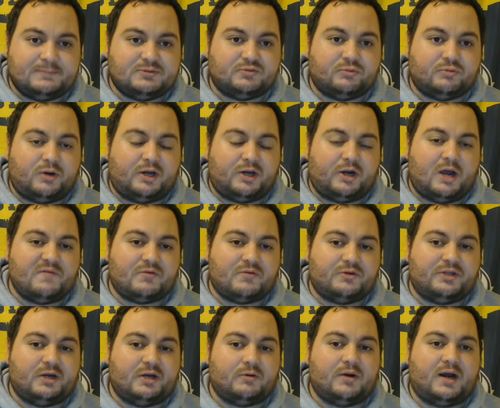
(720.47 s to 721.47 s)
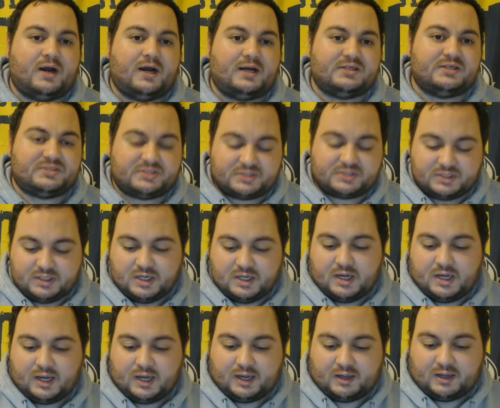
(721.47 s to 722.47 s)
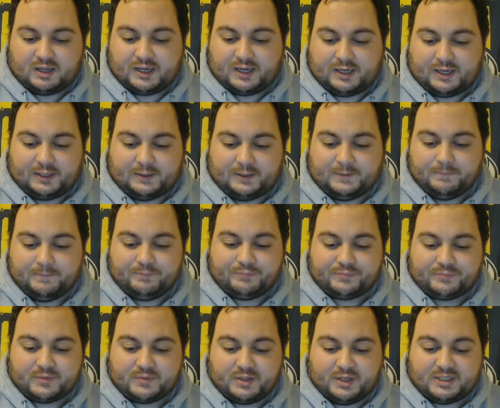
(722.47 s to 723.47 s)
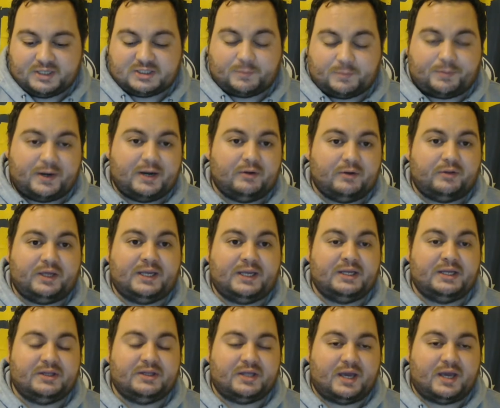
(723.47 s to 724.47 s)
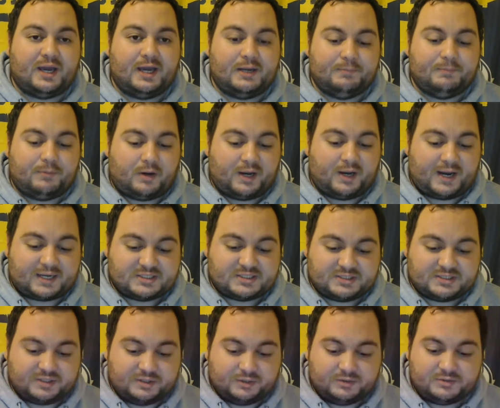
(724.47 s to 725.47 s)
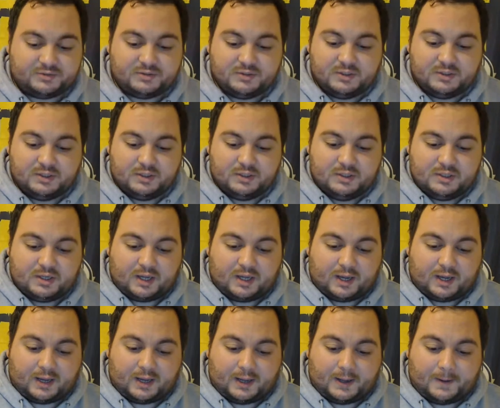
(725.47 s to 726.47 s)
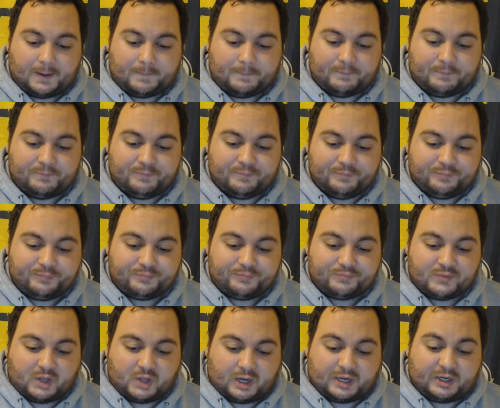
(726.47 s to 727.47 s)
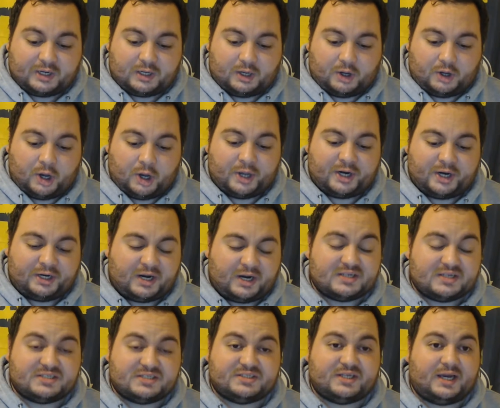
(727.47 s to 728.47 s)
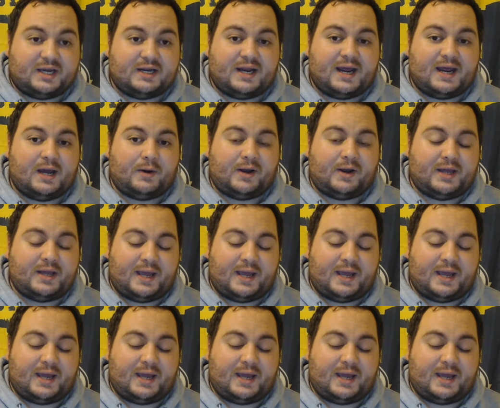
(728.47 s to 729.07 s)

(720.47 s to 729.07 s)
right over on their ass and is apparently hit in the head by accident. I don't understand how